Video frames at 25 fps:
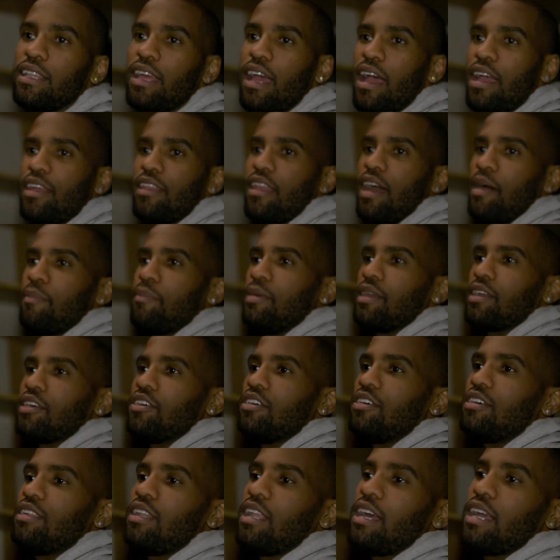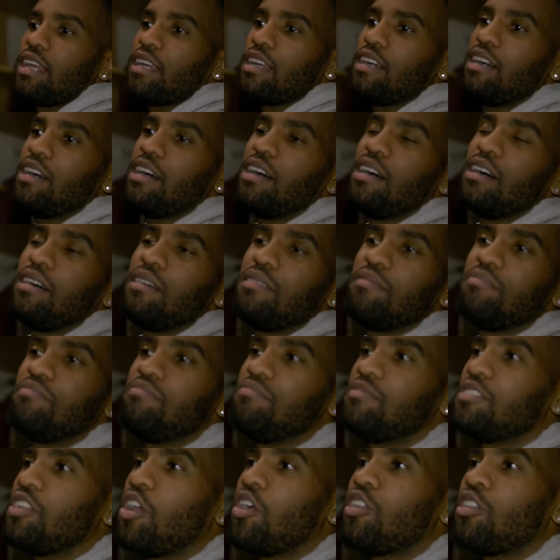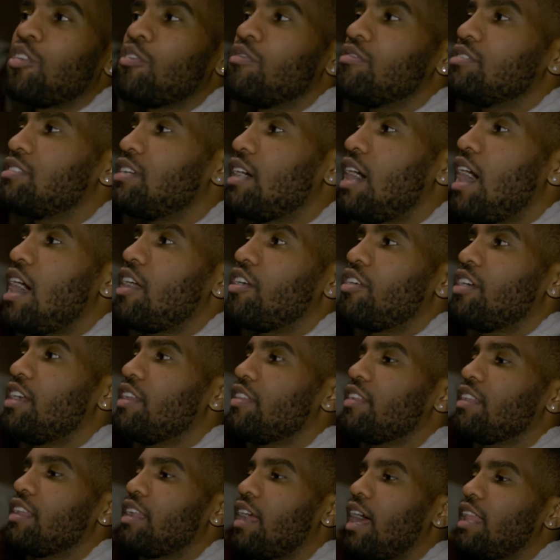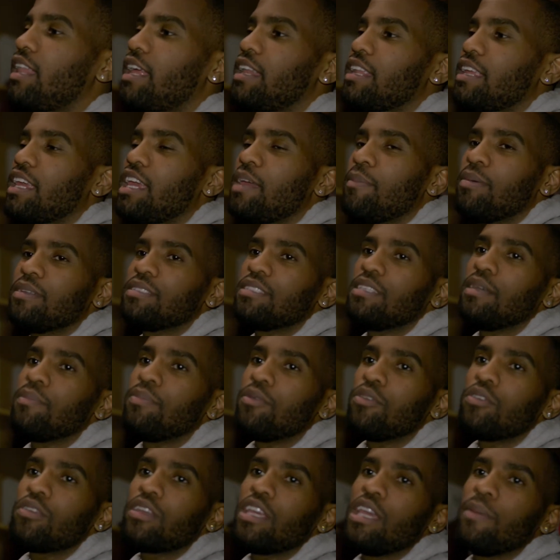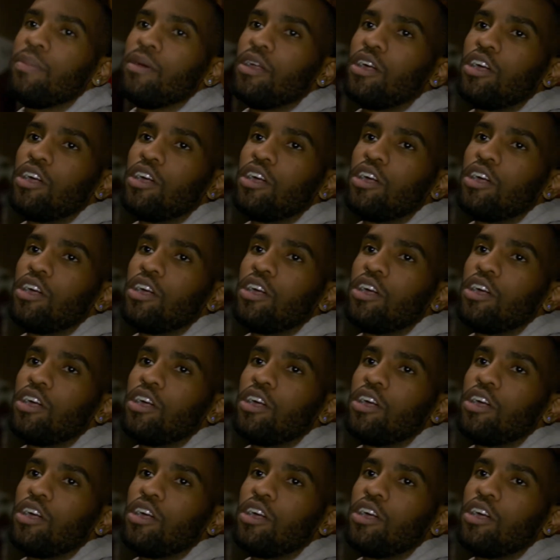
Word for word: that. Not big on like uh, you know Louis Vuitton or anything. Like I like to keep it simple, keep it